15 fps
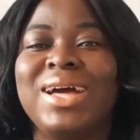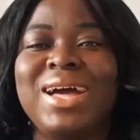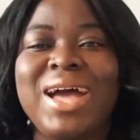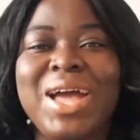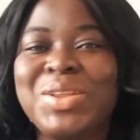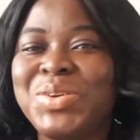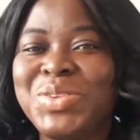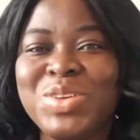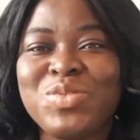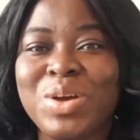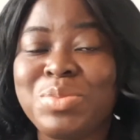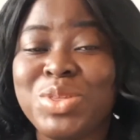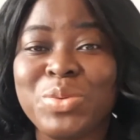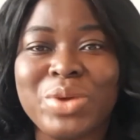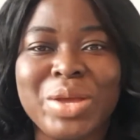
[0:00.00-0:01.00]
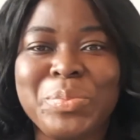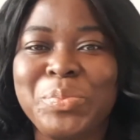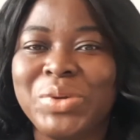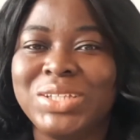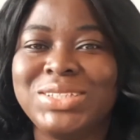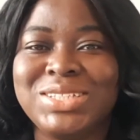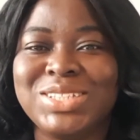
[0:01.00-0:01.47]
I don't know if I'm the right
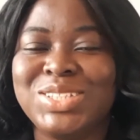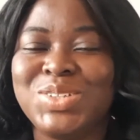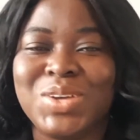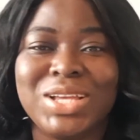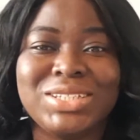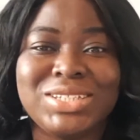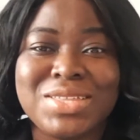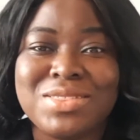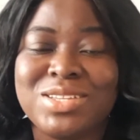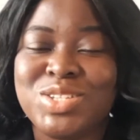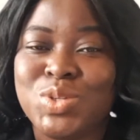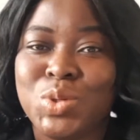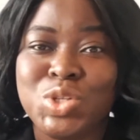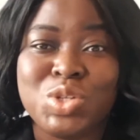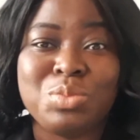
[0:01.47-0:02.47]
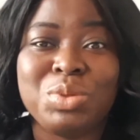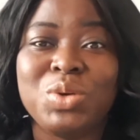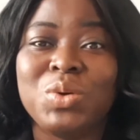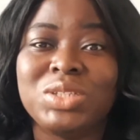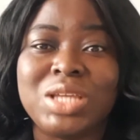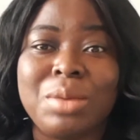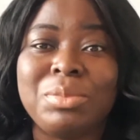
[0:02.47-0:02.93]
person to answer this question
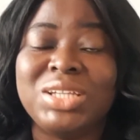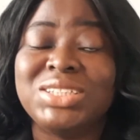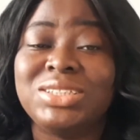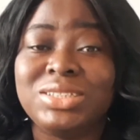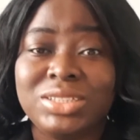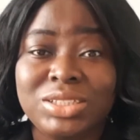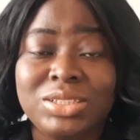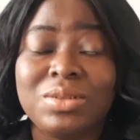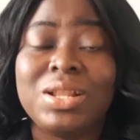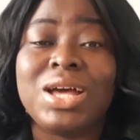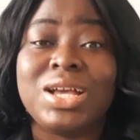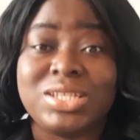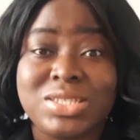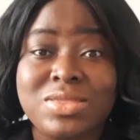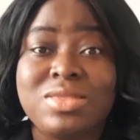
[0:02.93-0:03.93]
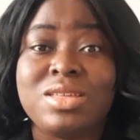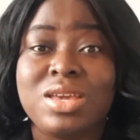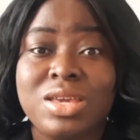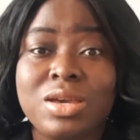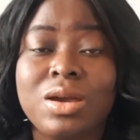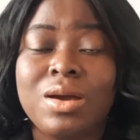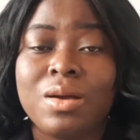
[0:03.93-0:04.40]
because I'm as digital as they
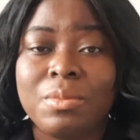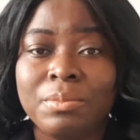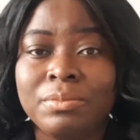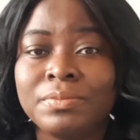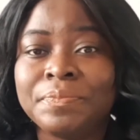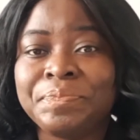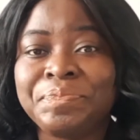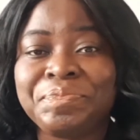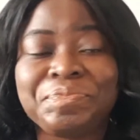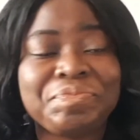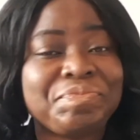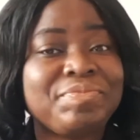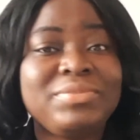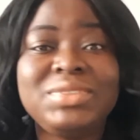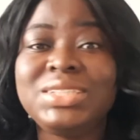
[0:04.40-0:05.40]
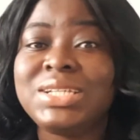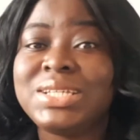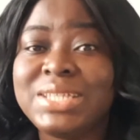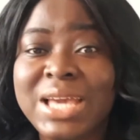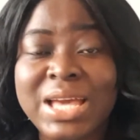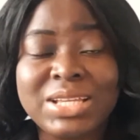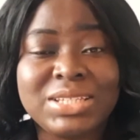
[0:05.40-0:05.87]
come.
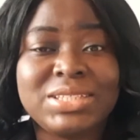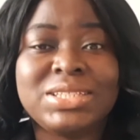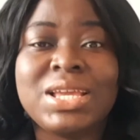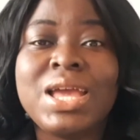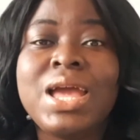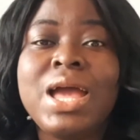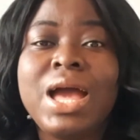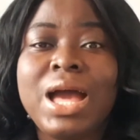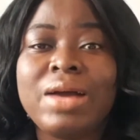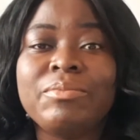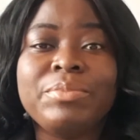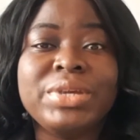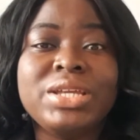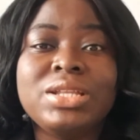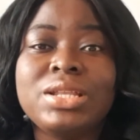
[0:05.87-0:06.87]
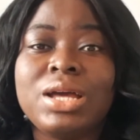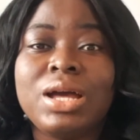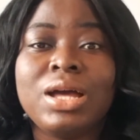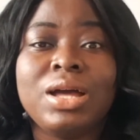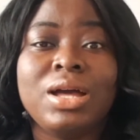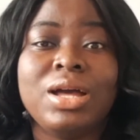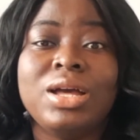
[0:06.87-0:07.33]
Yes, I've been
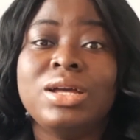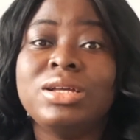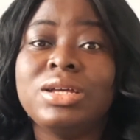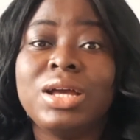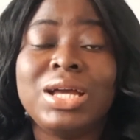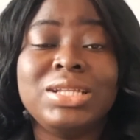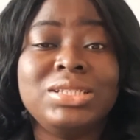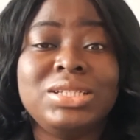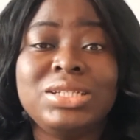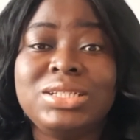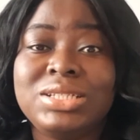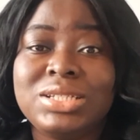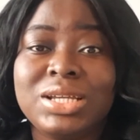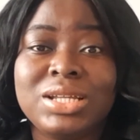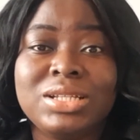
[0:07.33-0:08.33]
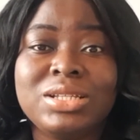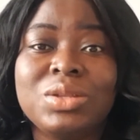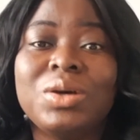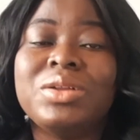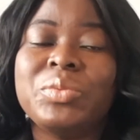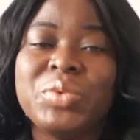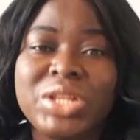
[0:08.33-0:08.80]
addicted,
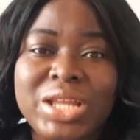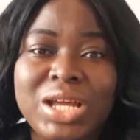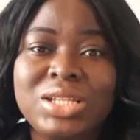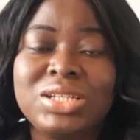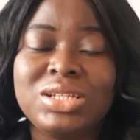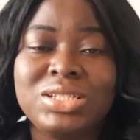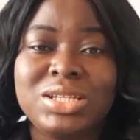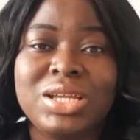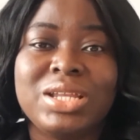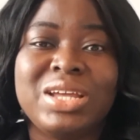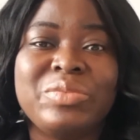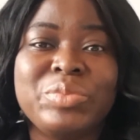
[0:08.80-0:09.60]
not really addicted. I've